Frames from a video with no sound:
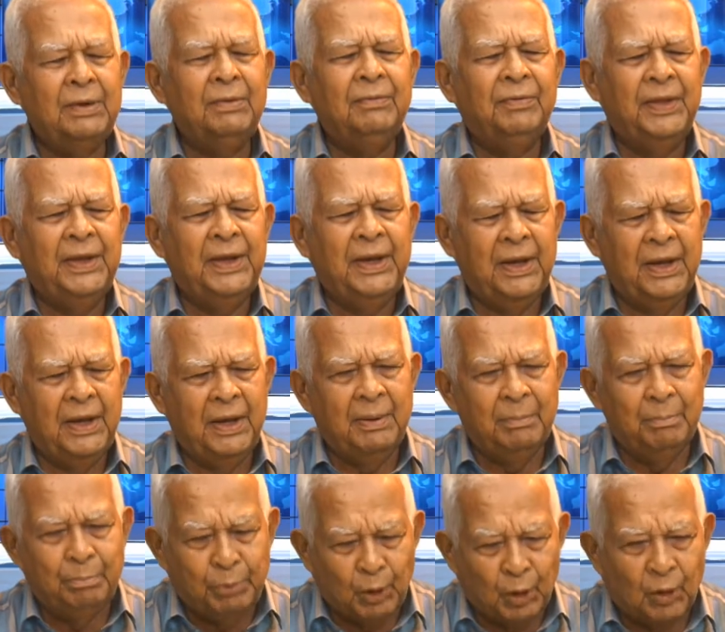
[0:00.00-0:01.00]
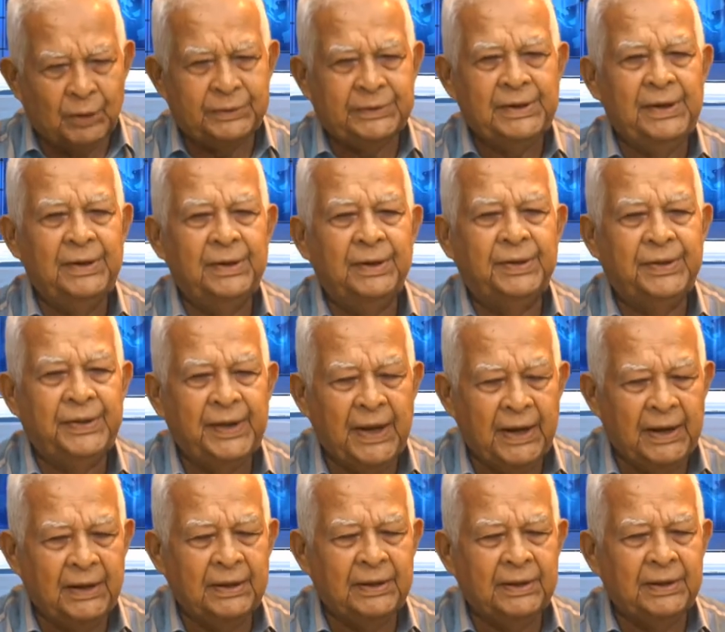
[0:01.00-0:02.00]
of the important
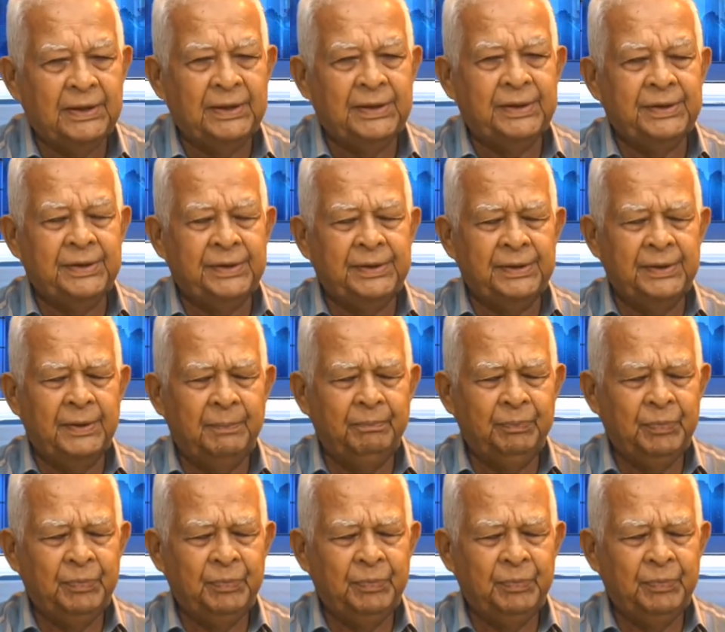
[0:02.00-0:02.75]
things